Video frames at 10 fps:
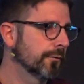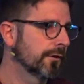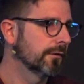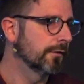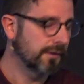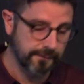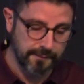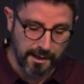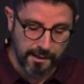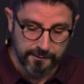We're going to look at
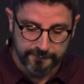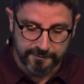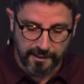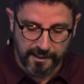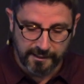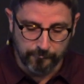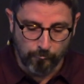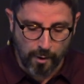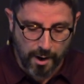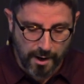that today and
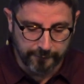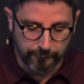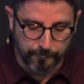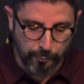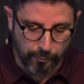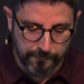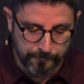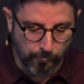why they're important.